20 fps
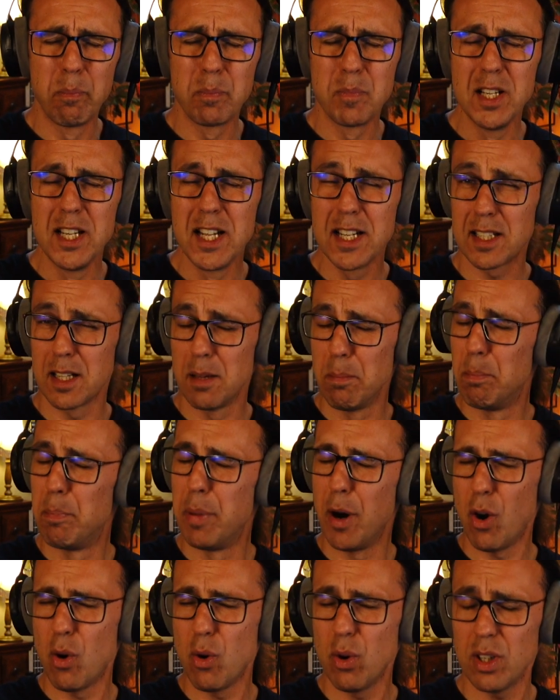little
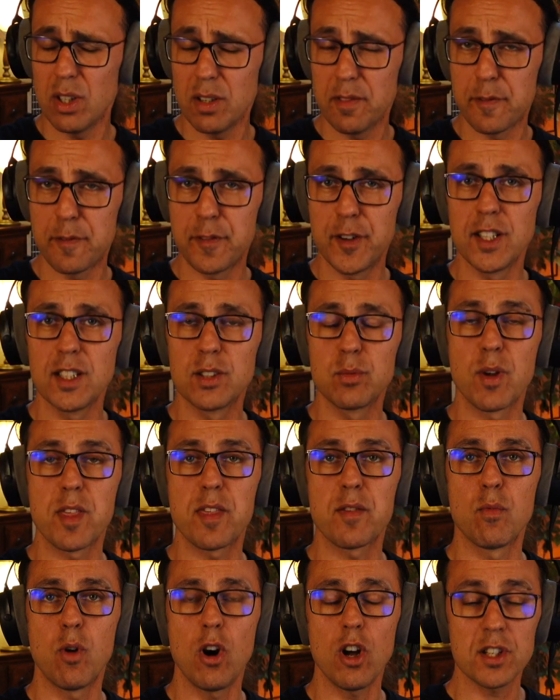bowl filled
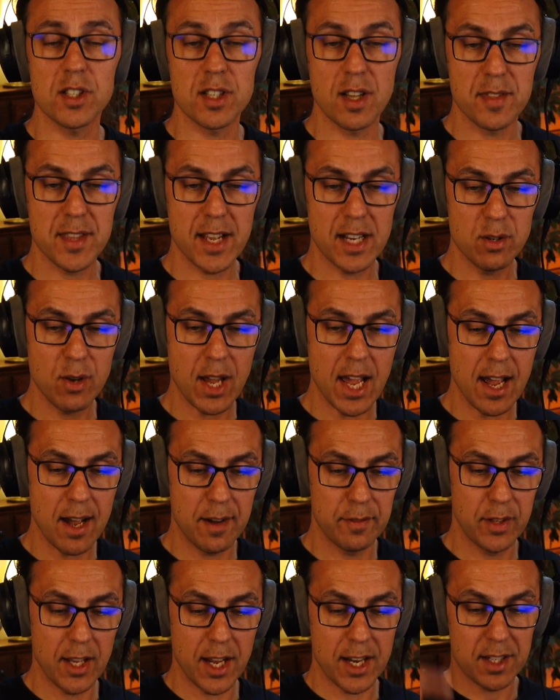with water. Then you
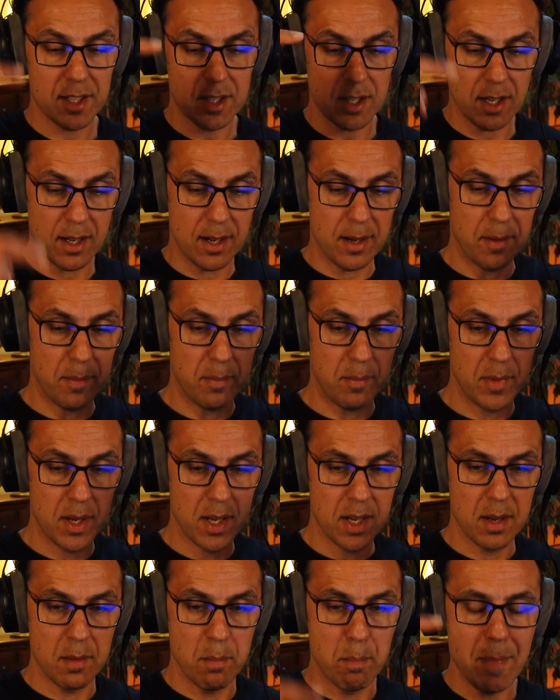have like
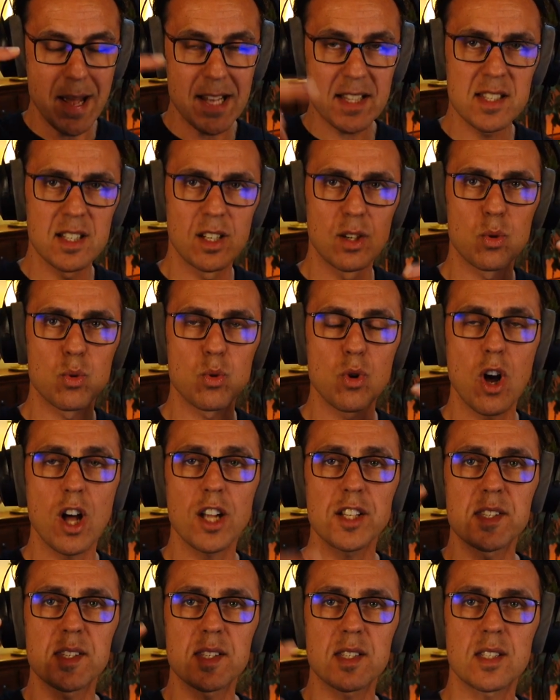metal
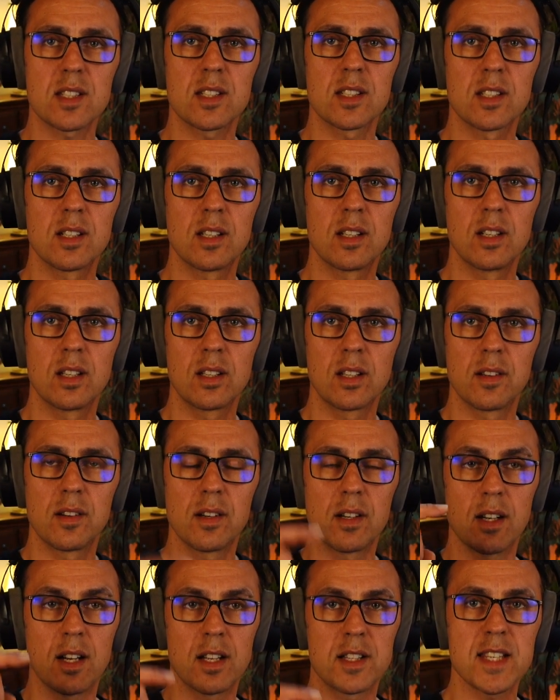rods
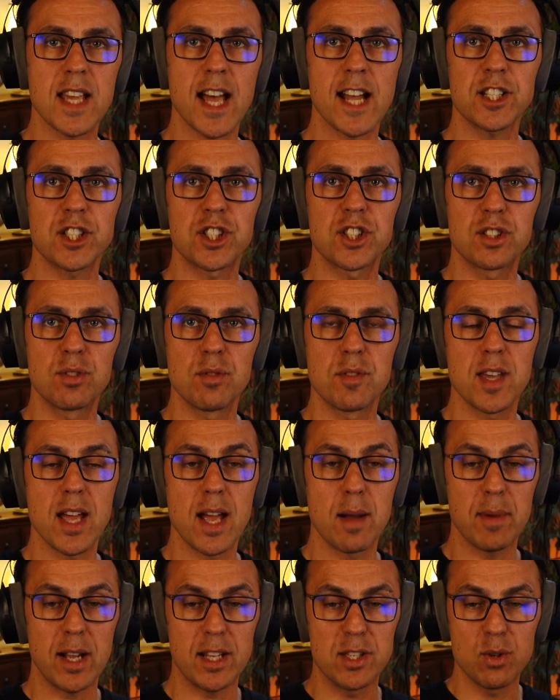attached to
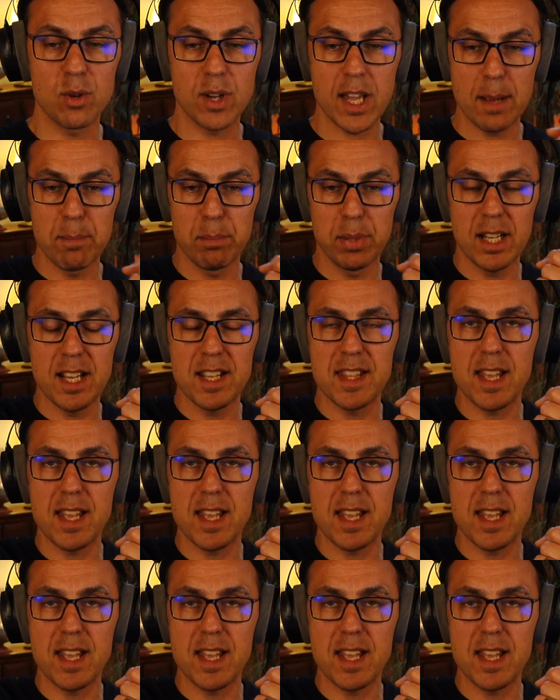them, and you can play